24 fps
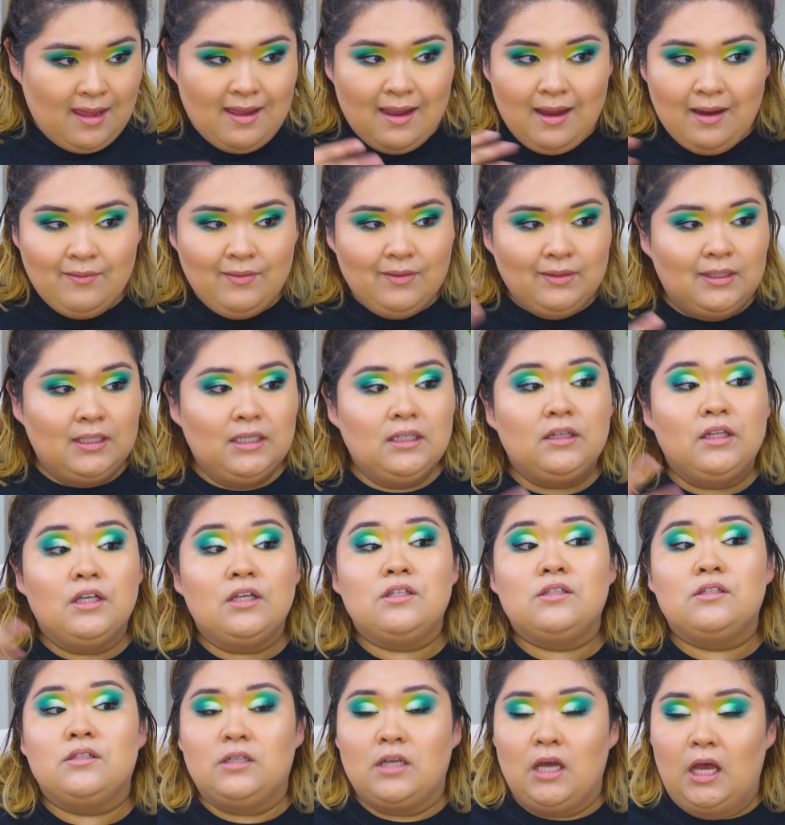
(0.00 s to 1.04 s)
Everything
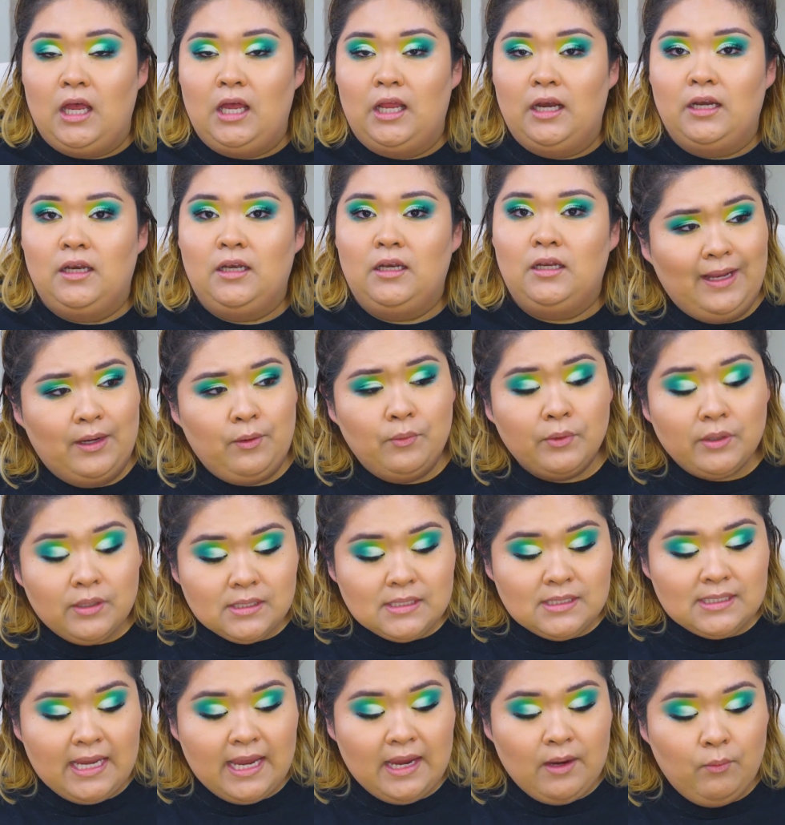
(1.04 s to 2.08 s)
looks good. I will
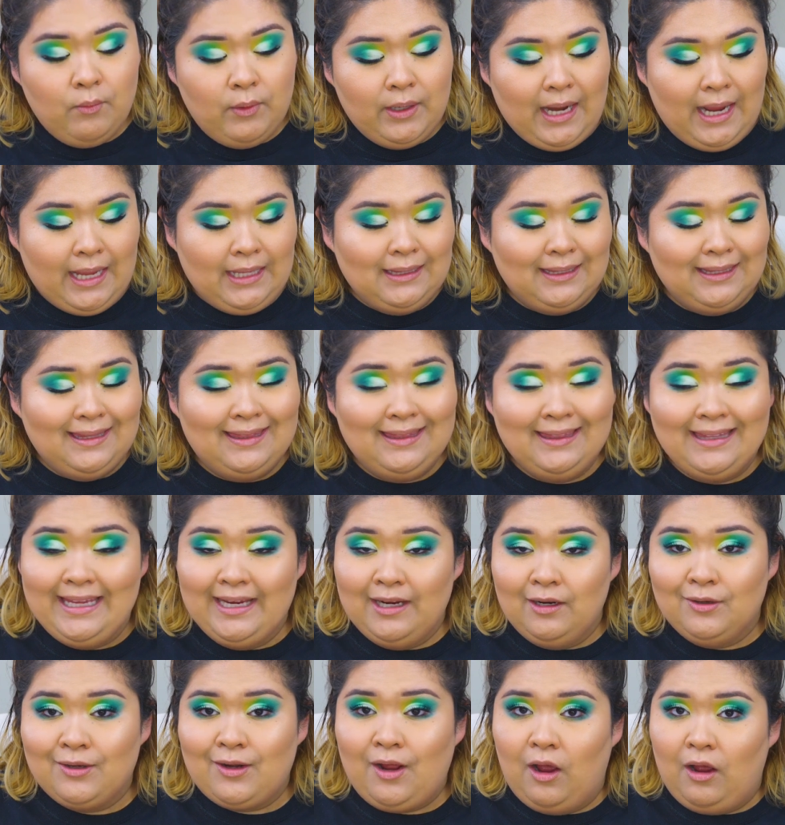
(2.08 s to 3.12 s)
say when I
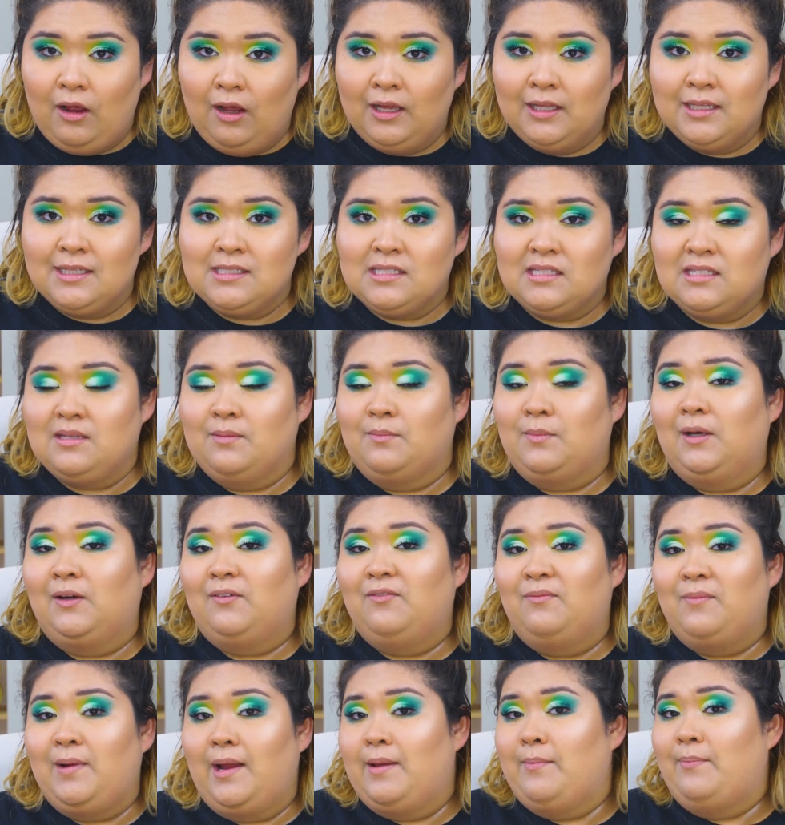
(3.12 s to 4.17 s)
layered on some
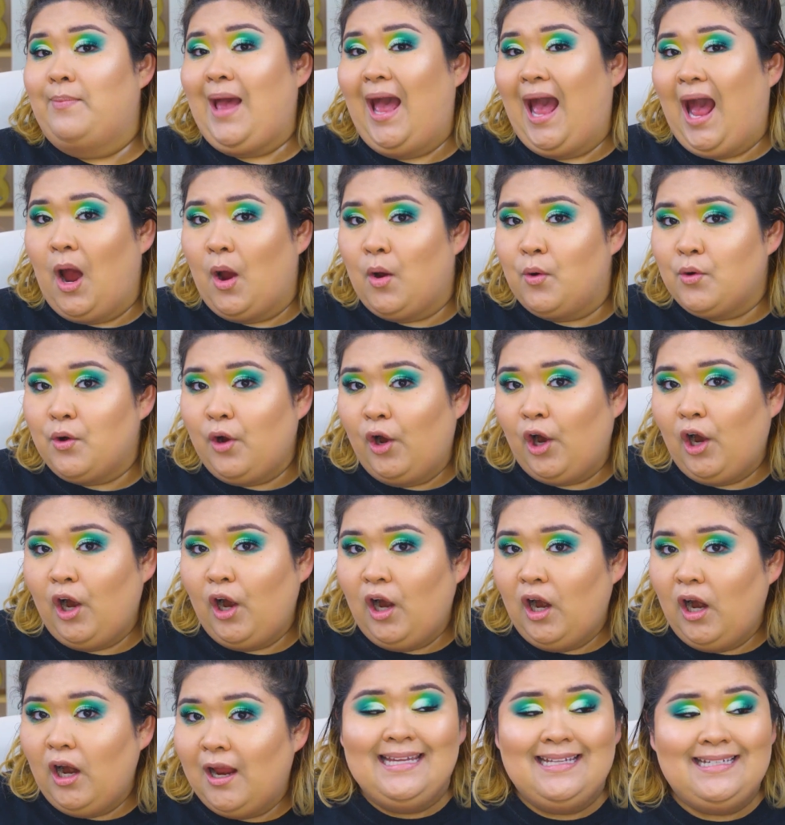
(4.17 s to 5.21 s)
of my
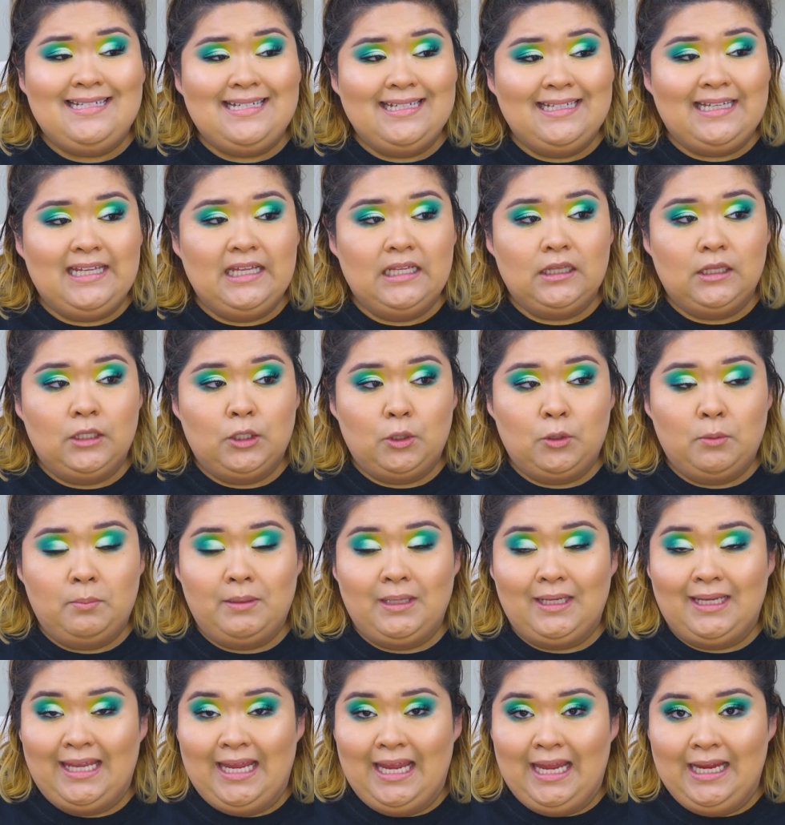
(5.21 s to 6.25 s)
powder, it did get a little
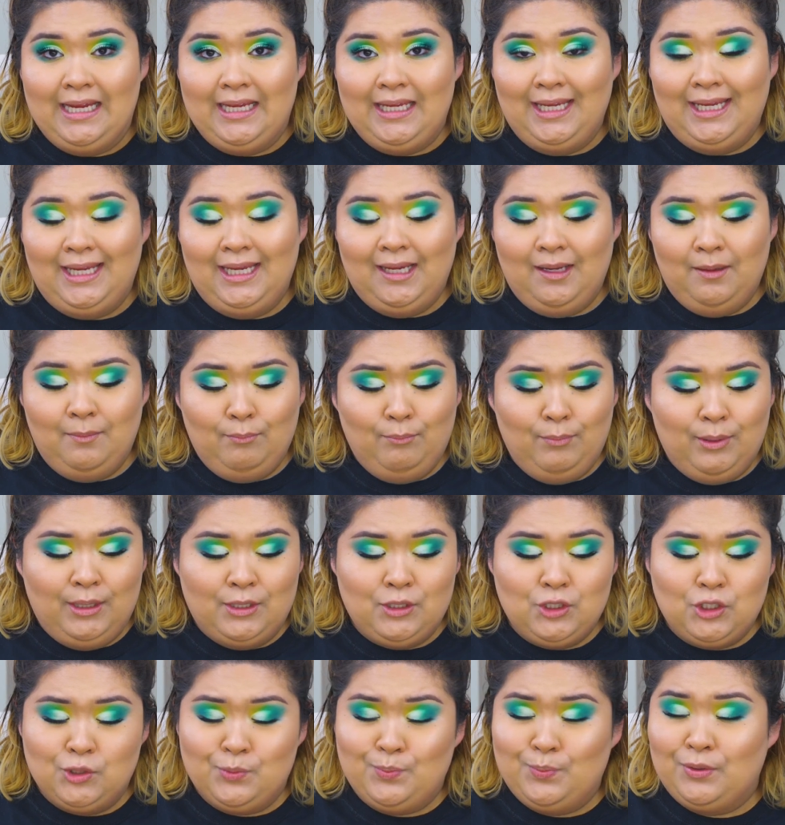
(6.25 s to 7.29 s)
bit cakey,
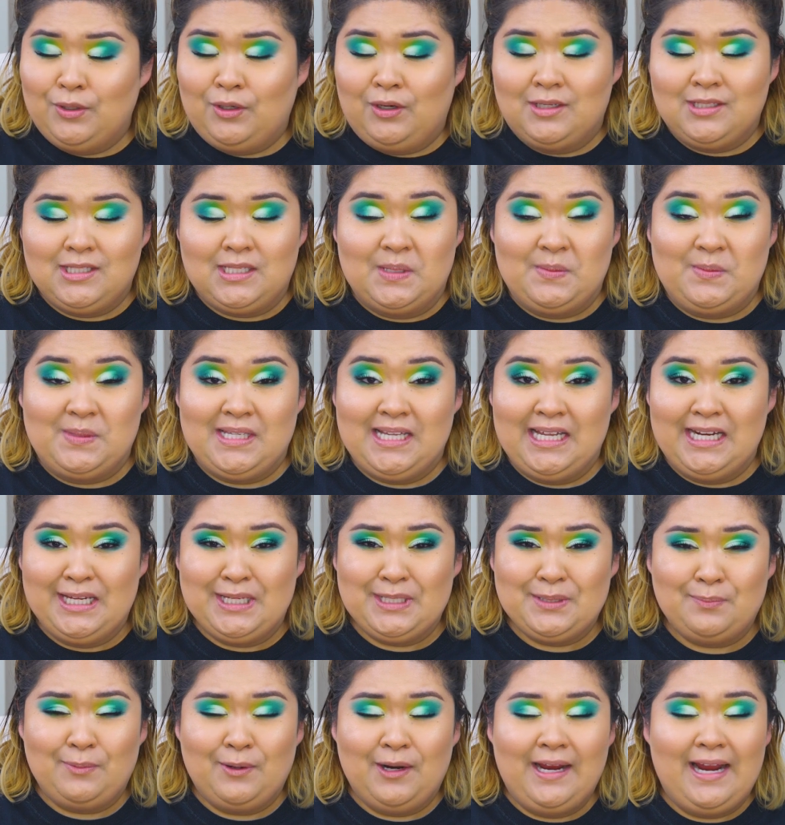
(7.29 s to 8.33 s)
but just put on some setting
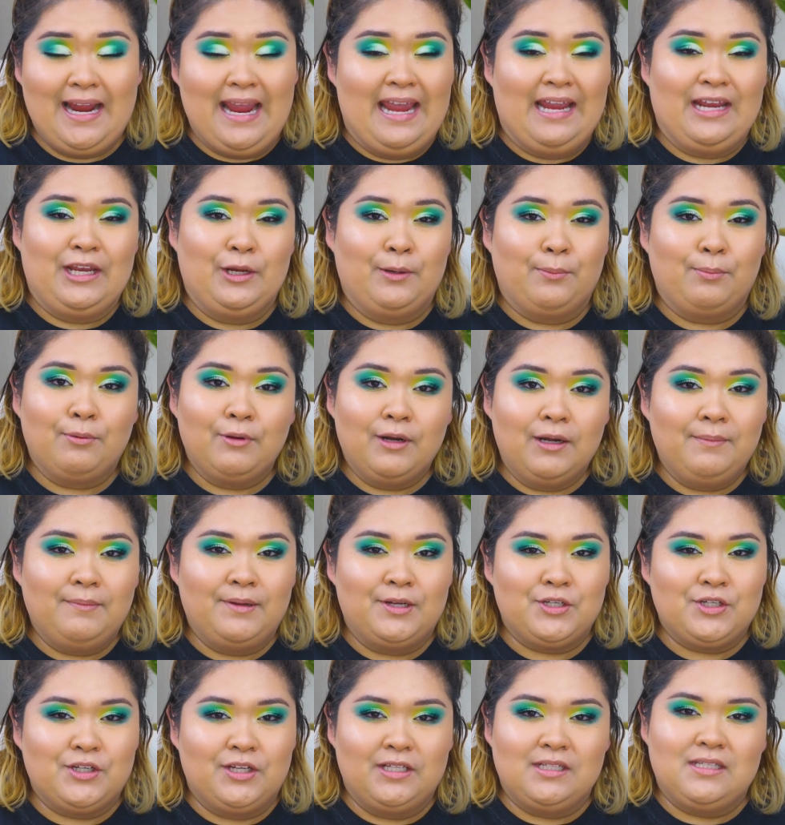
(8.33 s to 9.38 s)
spray and you're pretty
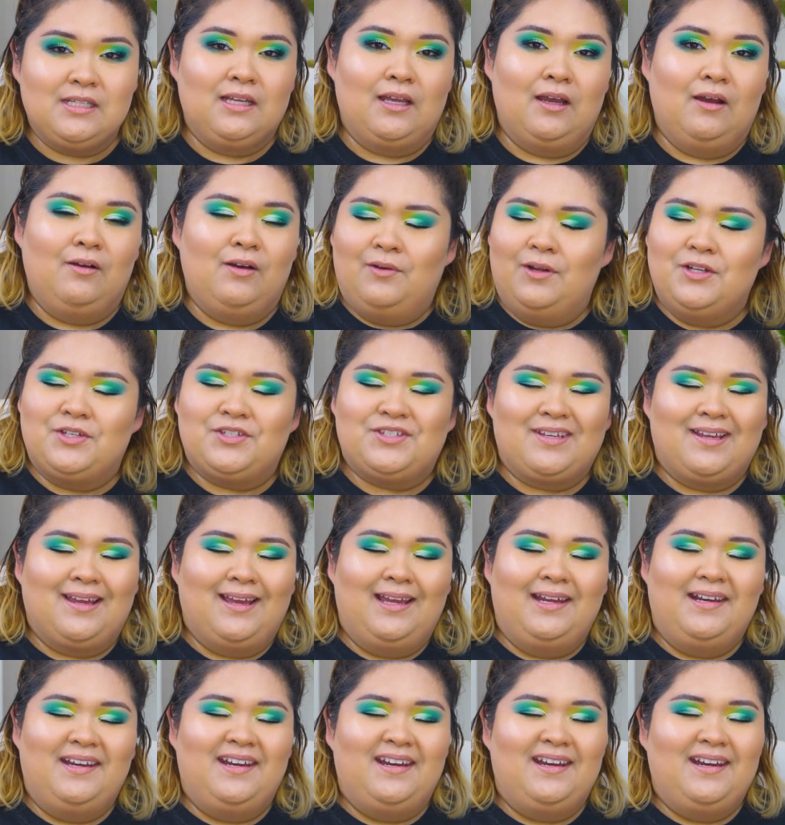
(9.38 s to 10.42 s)
much good to go, which
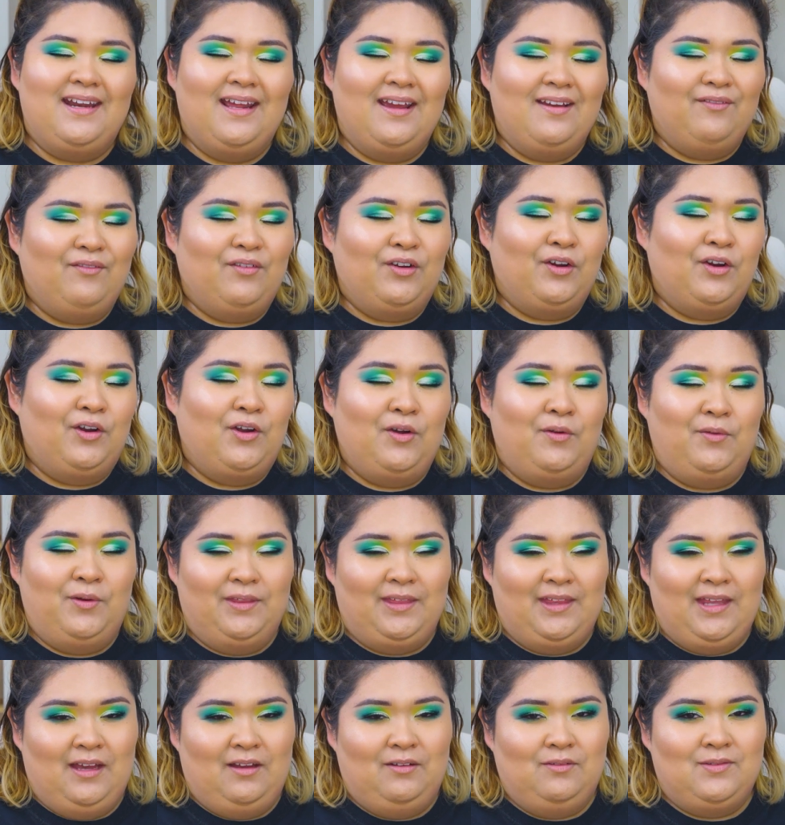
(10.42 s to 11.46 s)
I never go
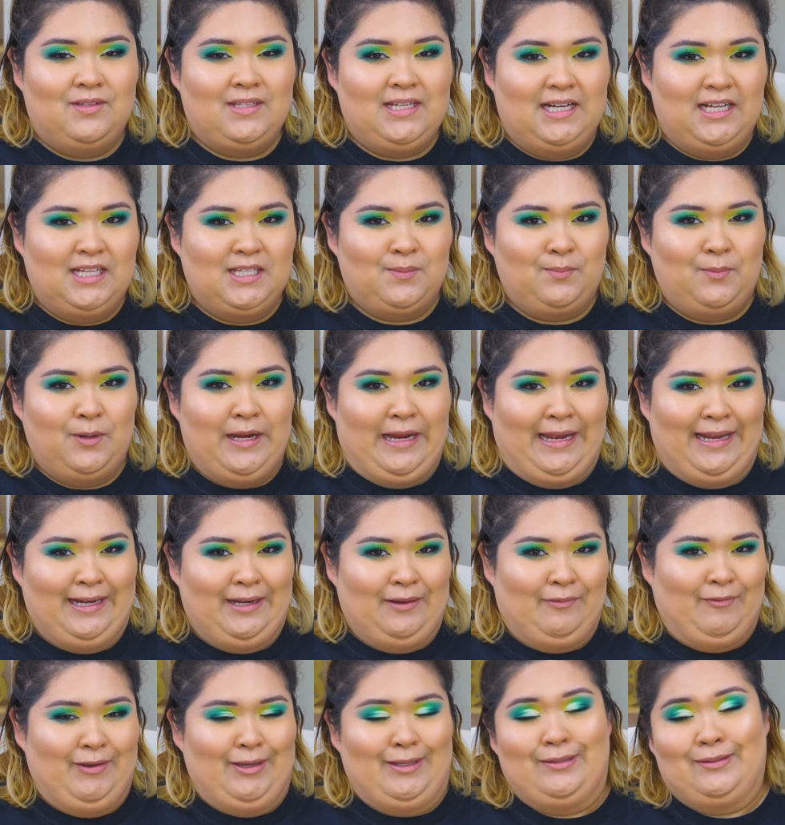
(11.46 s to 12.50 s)
without setting spray
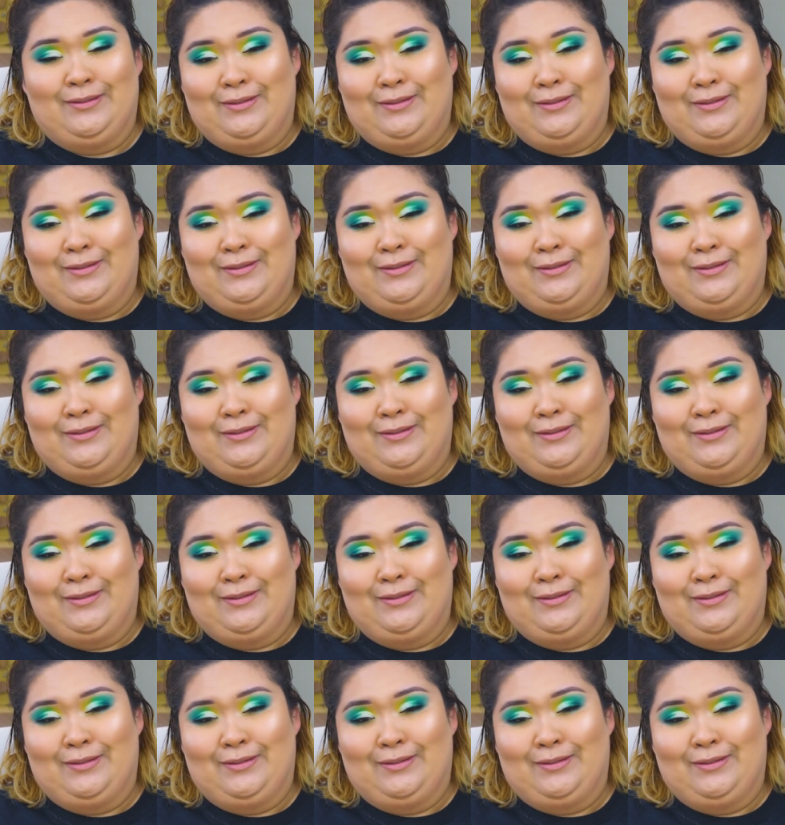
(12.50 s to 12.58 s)
anyway.